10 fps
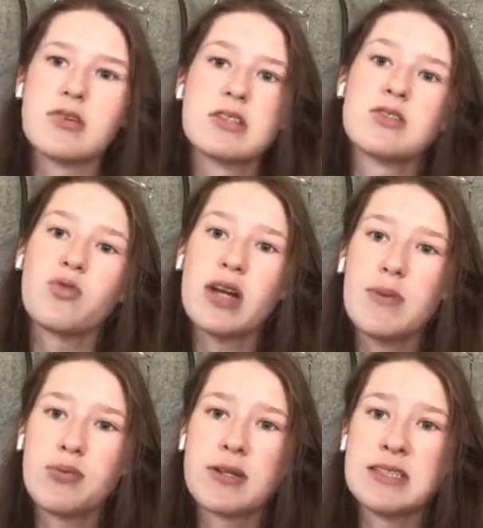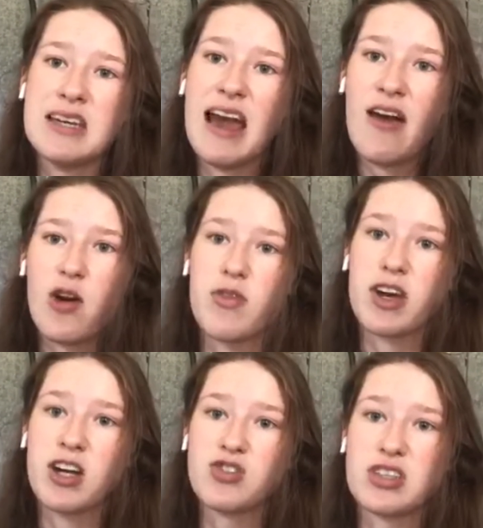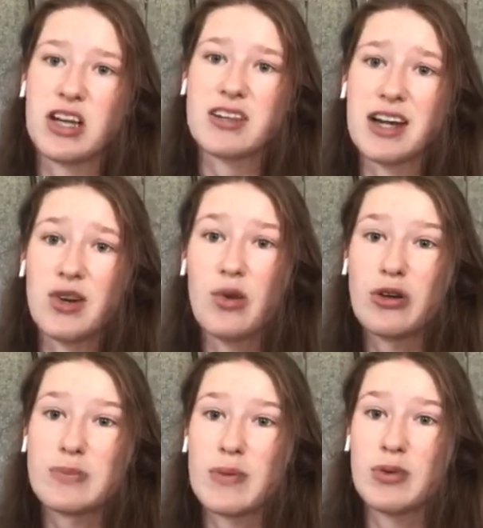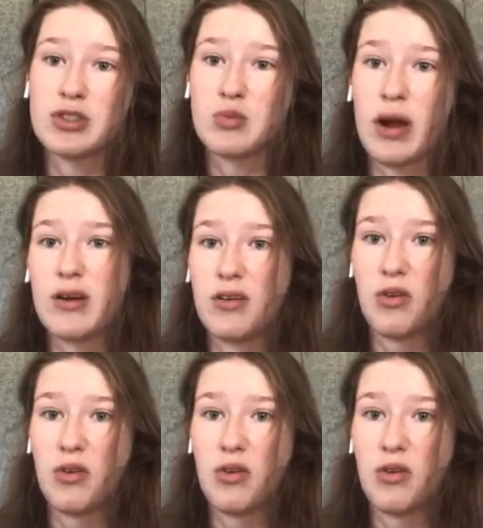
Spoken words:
because it's a really pretty area of the countryside that I knew loads of people who just went